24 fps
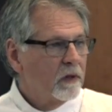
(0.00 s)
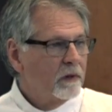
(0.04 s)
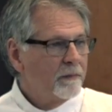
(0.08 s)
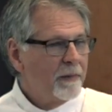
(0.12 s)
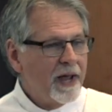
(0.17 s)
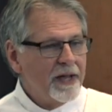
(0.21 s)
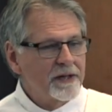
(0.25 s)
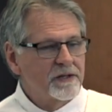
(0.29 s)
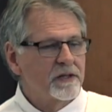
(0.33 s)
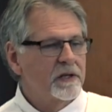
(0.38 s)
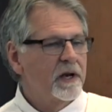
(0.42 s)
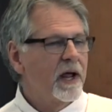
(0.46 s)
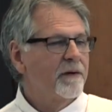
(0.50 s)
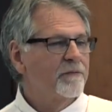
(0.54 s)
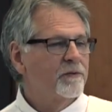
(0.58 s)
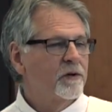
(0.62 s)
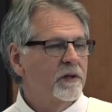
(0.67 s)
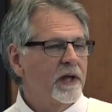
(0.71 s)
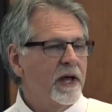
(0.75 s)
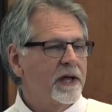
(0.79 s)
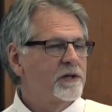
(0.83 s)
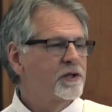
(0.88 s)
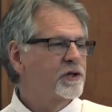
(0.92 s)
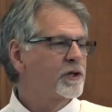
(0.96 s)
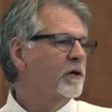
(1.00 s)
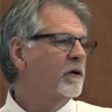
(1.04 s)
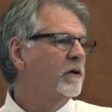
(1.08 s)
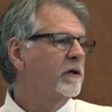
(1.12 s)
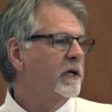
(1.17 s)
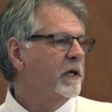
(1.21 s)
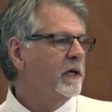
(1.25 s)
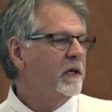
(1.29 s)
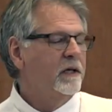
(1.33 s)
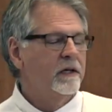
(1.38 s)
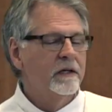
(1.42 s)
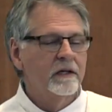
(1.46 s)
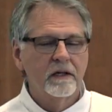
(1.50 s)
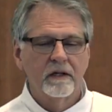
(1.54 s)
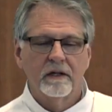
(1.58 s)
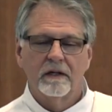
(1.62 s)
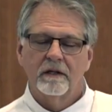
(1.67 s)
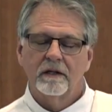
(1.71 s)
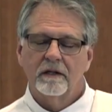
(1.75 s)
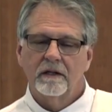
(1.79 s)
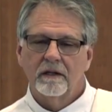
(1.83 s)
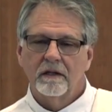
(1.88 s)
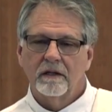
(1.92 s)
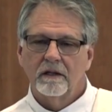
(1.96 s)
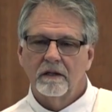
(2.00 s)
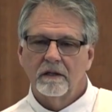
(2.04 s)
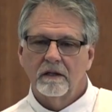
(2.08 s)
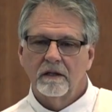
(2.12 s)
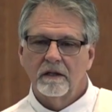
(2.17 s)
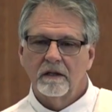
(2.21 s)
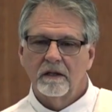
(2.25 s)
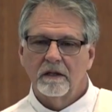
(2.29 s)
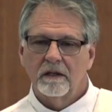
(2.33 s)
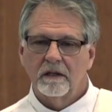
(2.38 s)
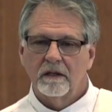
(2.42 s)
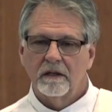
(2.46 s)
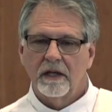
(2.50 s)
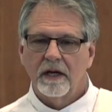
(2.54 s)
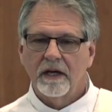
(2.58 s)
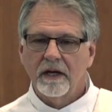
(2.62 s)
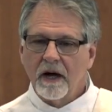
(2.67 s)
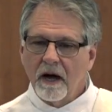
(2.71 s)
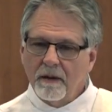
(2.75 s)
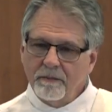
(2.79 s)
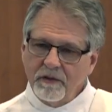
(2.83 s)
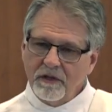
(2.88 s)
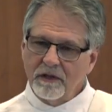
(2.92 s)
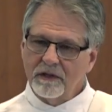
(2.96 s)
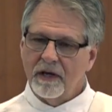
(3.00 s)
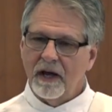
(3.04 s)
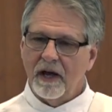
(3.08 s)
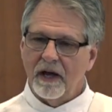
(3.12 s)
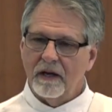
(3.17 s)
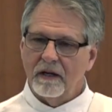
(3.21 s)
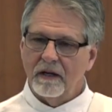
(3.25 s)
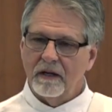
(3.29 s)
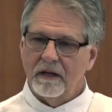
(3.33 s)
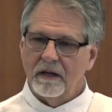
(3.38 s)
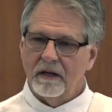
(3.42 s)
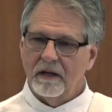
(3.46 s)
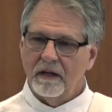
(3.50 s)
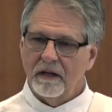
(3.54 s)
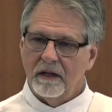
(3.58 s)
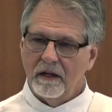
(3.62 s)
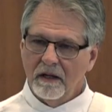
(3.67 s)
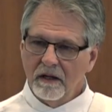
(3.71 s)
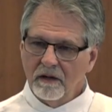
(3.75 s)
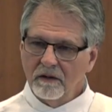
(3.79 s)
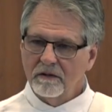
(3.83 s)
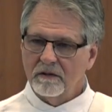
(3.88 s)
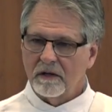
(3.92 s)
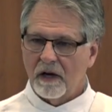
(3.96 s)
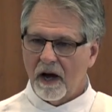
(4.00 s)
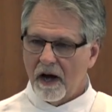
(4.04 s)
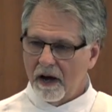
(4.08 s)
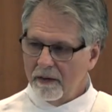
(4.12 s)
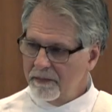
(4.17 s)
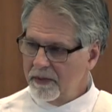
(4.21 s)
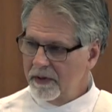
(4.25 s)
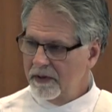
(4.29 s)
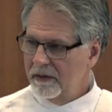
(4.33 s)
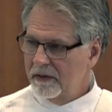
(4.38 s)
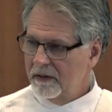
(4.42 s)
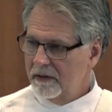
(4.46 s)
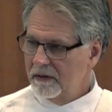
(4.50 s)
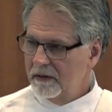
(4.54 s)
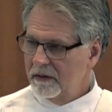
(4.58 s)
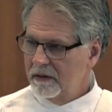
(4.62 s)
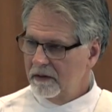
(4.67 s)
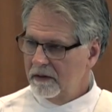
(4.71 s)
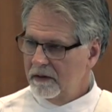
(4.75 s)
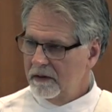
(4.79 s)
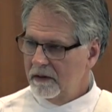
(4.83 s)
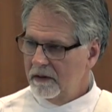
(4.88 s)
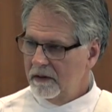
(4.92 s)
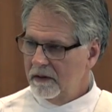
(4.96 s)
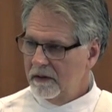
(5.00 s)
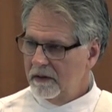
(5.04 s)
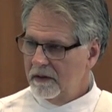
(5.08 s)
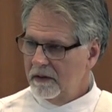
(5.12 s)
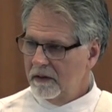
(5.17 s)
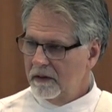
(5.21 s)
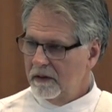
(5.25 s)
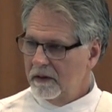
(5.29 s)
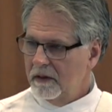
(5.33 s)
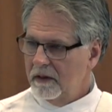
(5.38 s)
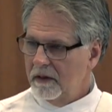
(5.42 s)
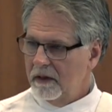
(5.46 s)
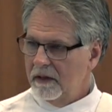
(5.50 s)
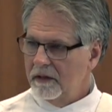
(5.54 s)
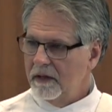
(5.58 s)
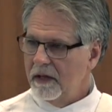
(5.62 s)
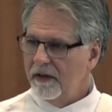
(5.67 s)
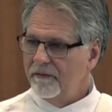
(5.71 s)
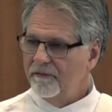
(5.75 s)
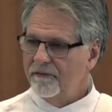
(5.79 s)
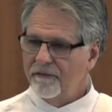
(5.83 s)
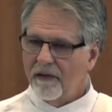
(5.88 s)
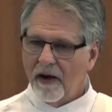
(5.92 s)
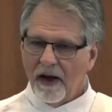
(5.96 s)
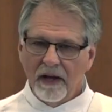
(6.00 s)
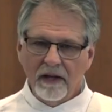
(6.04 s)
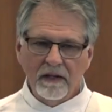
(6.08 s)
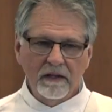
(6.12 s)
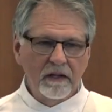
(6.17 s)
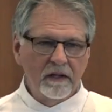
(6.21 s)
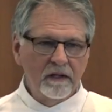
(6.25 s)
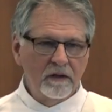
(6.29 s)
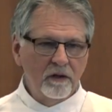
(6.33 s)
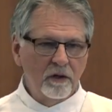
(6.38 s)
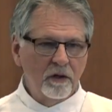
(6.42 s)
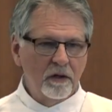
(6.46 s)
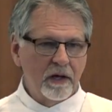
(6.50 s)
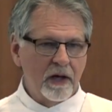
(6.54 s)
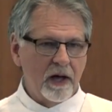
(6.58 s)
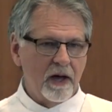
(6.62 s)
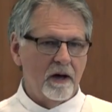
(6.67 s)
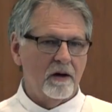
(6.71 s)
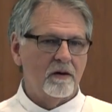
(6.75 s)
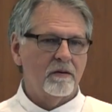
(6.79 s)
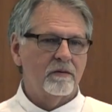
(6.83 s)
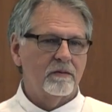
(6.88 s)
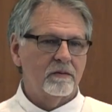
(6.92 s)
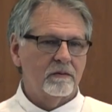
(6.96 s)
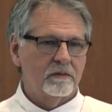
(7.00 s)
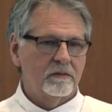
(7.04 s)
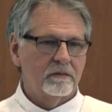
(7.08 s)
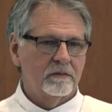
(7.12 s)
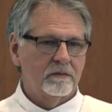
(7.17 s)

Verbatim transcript: Imagine after that journey, they come to that hilltop and they finally look out